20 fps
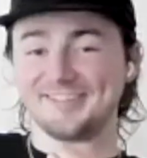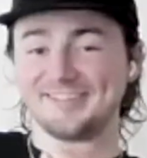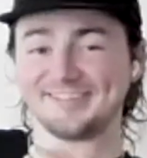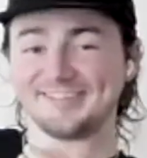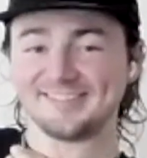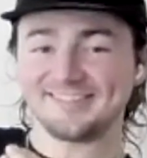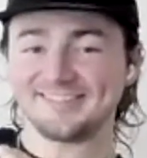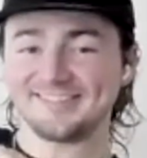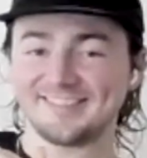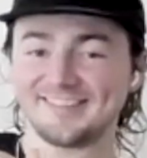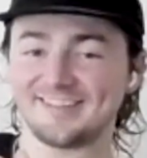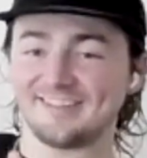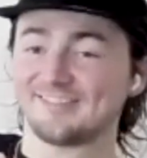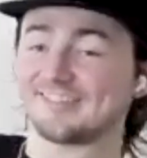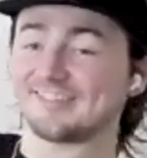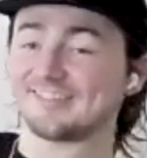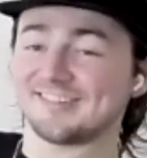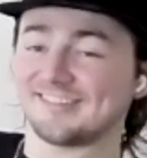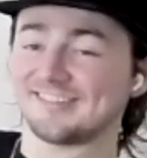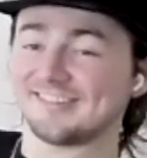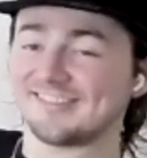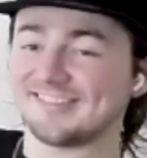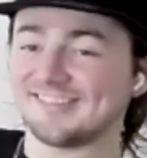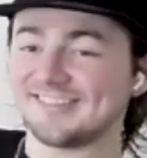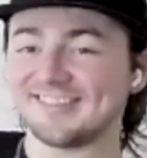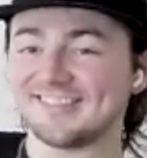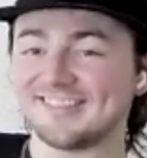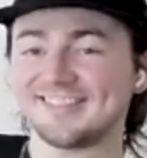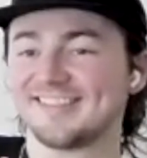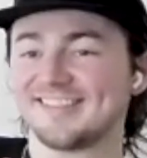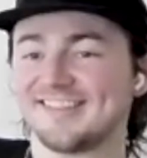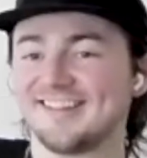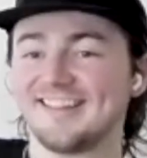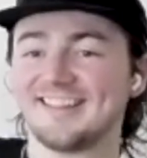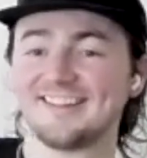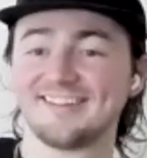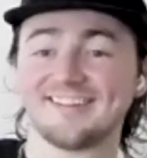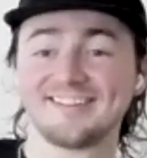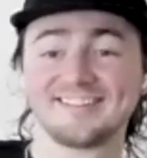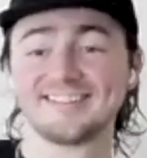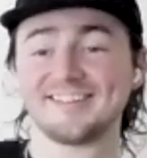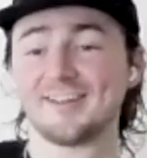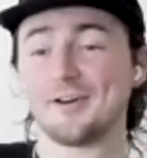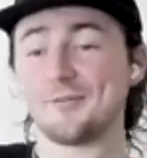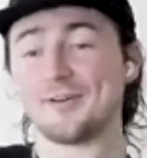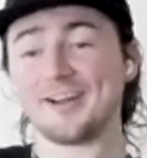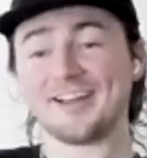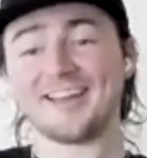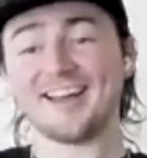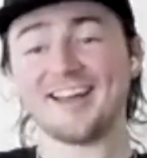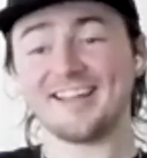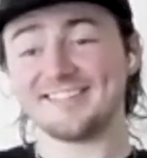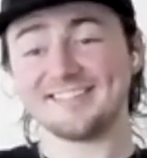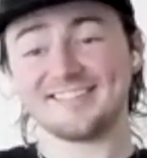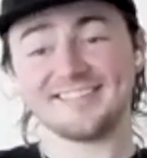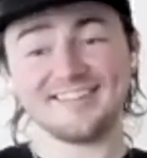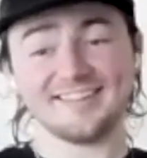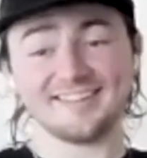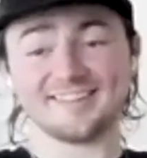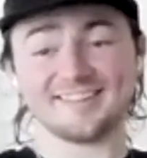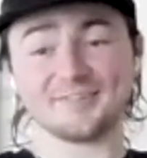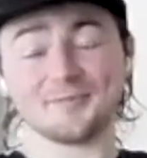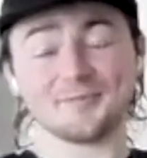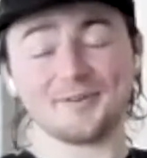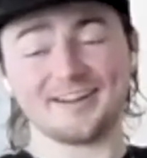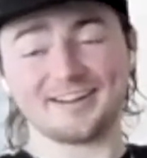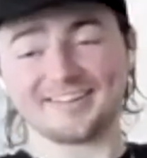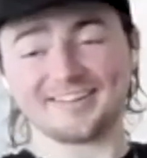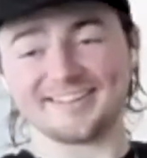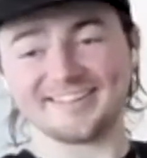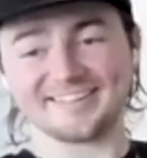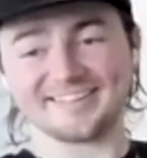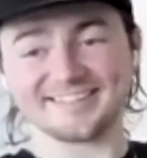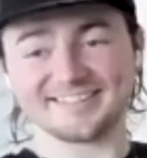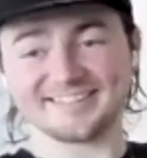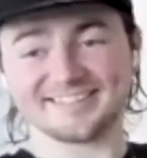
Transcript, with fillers: Shit cunt pride. There is no one mm-hmm. cuntier to wear it.